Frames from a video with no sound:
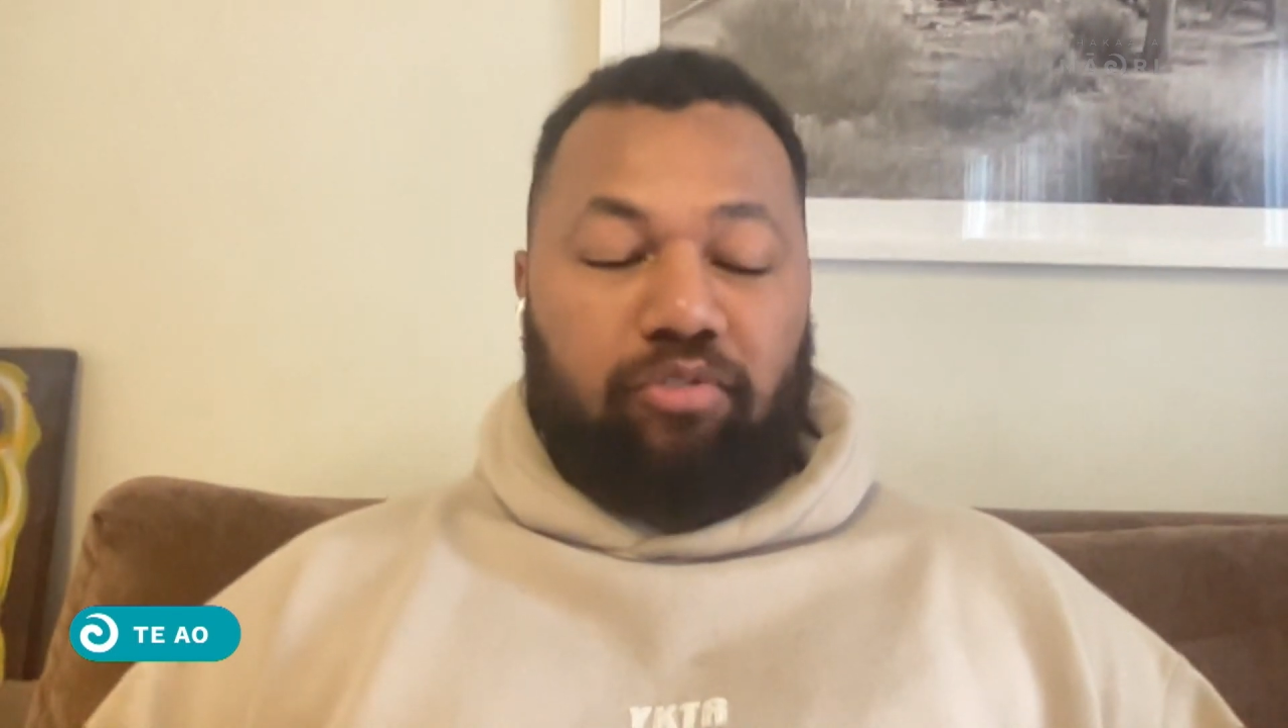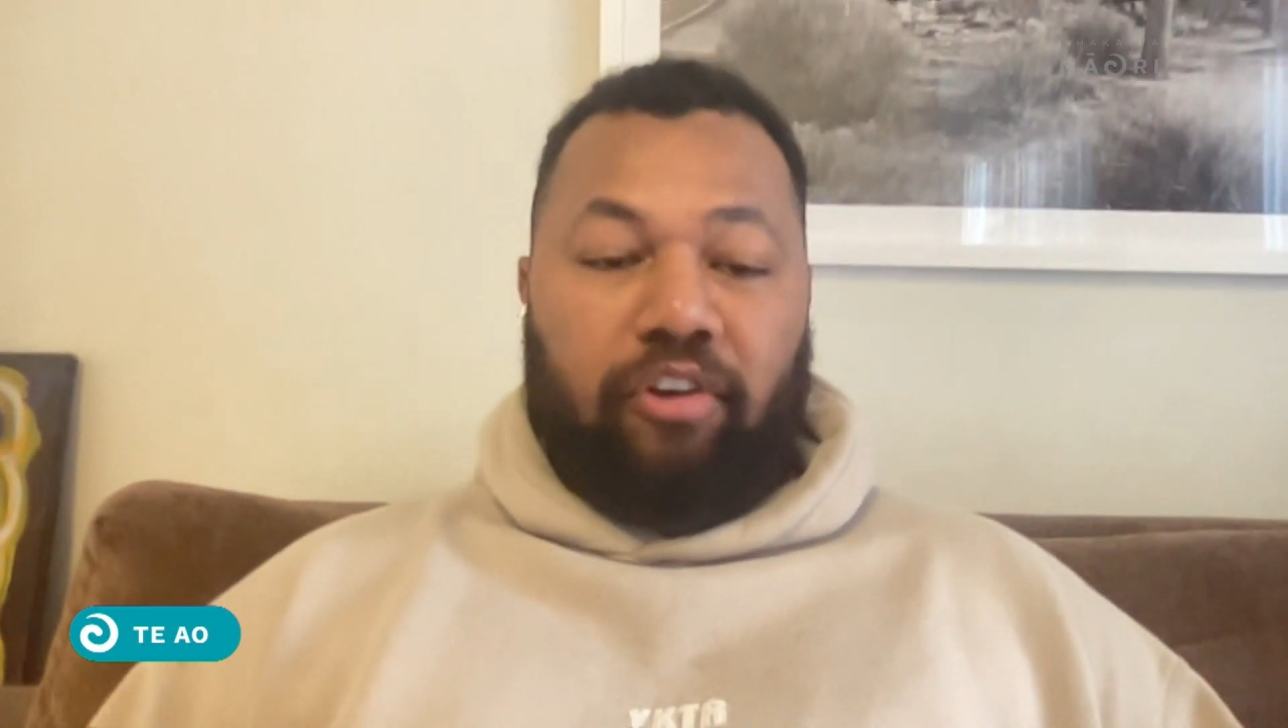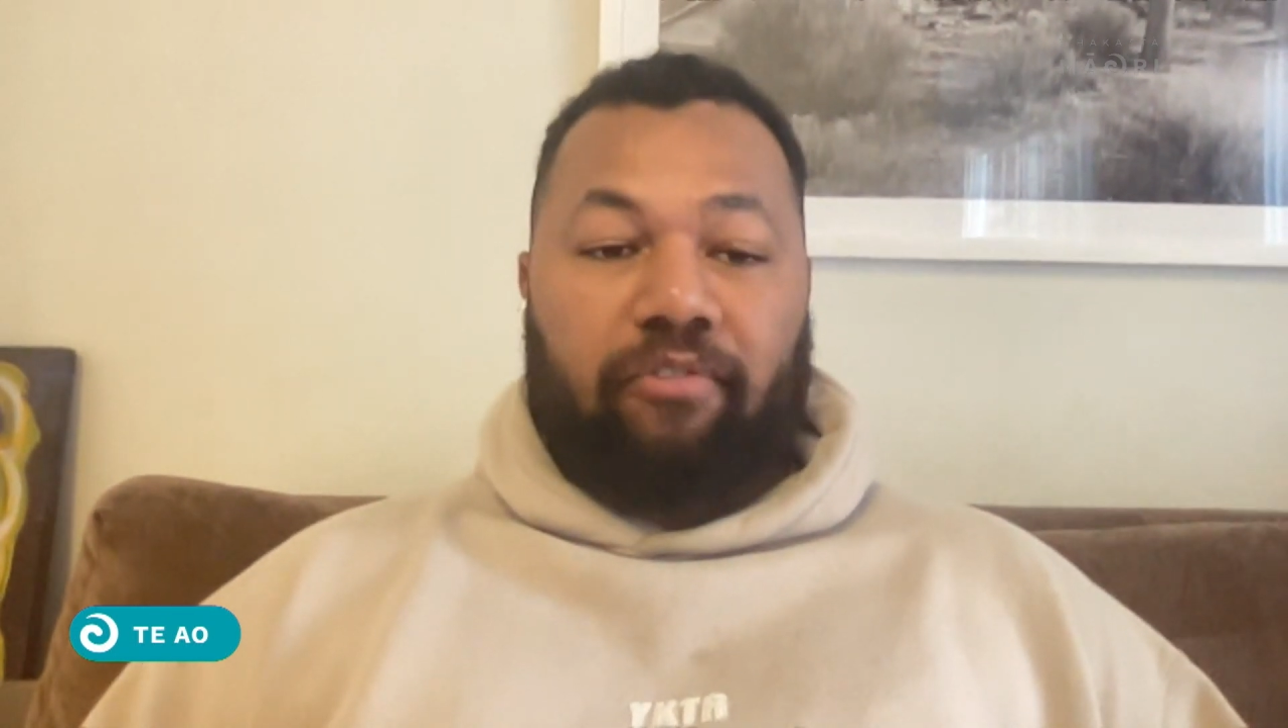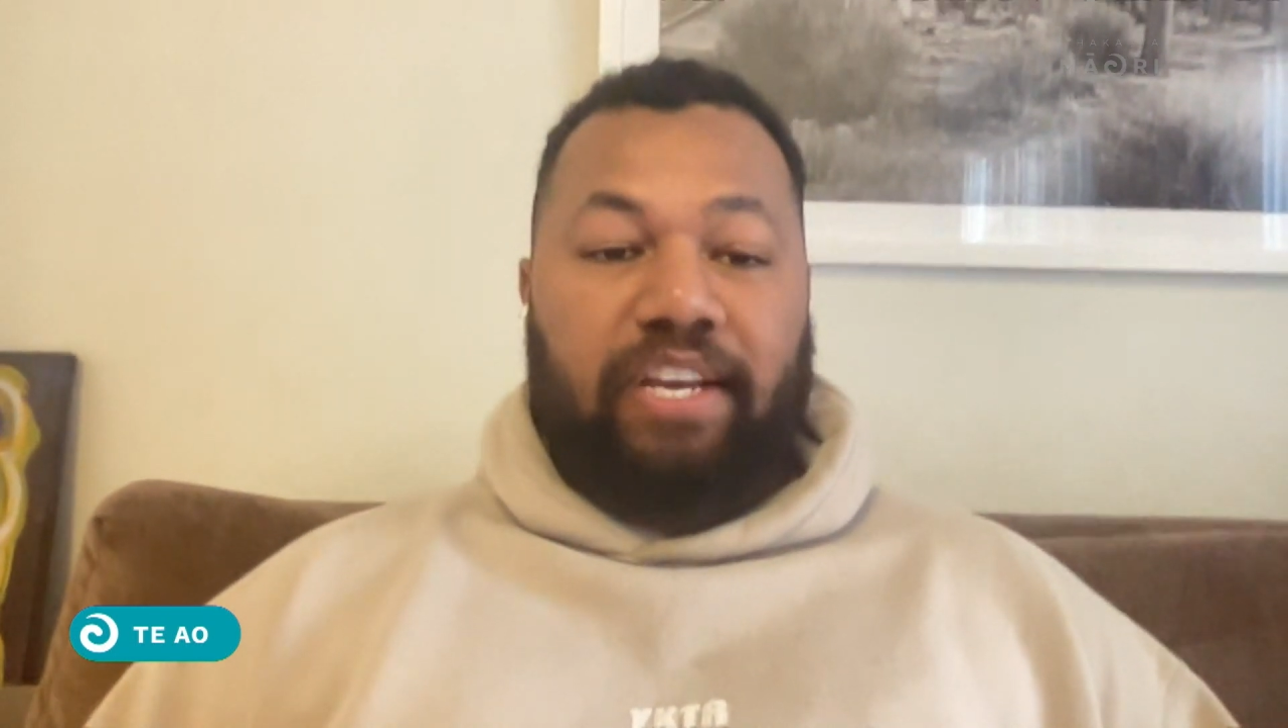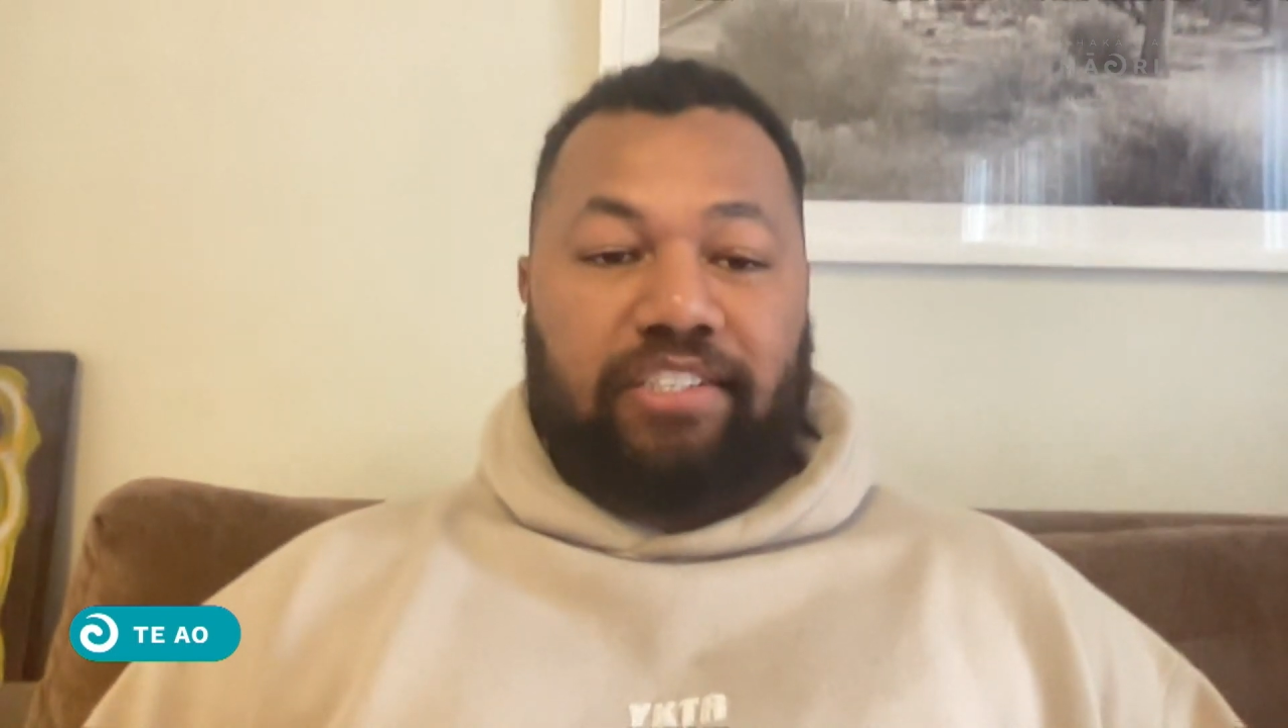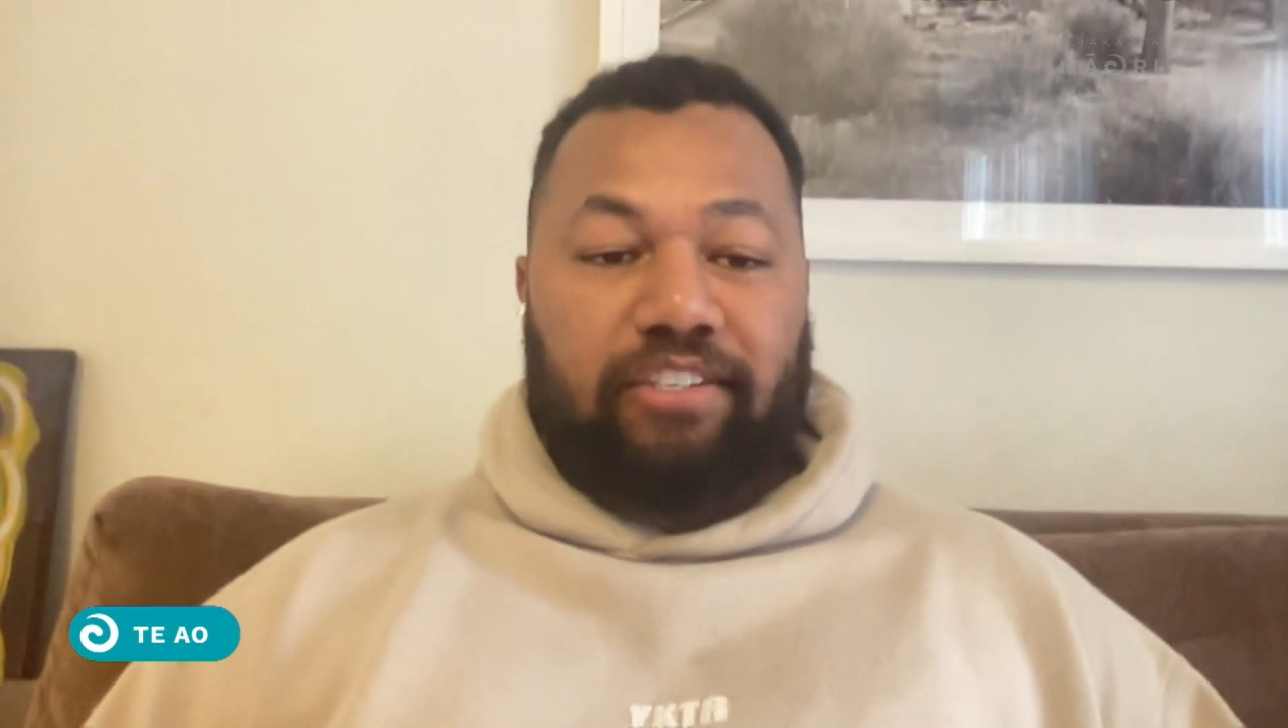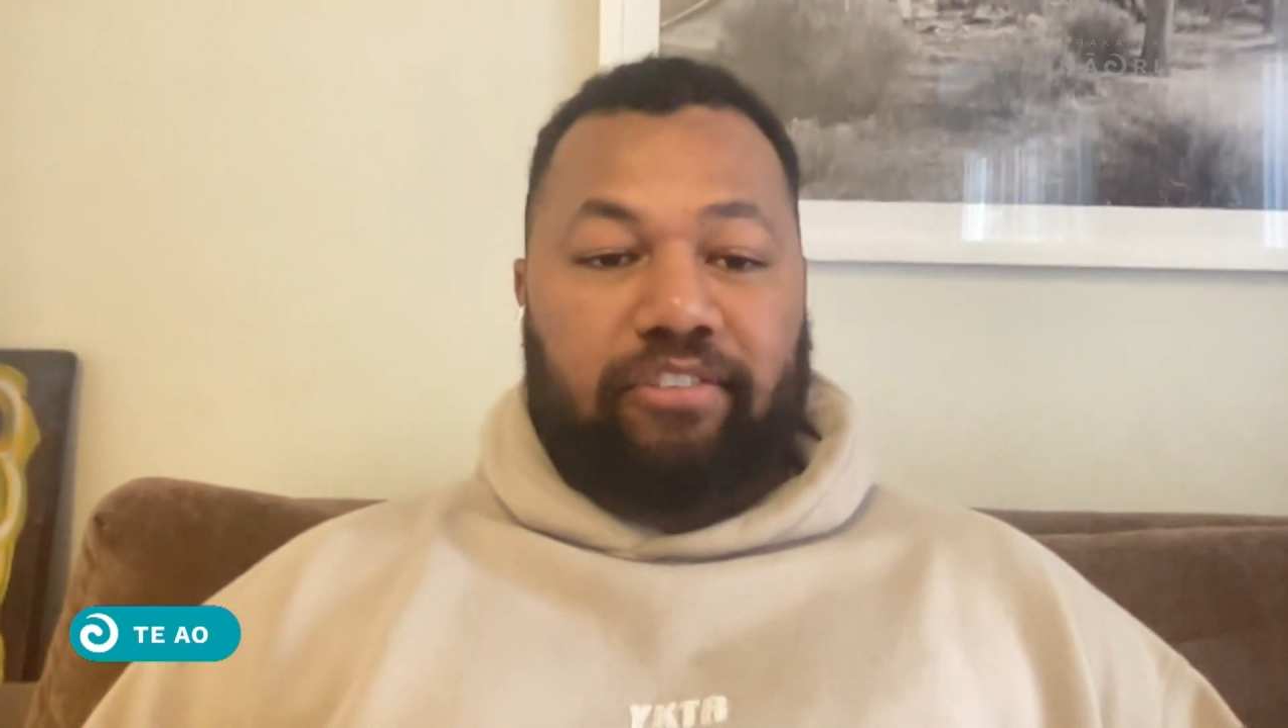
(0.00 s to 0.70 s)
also raised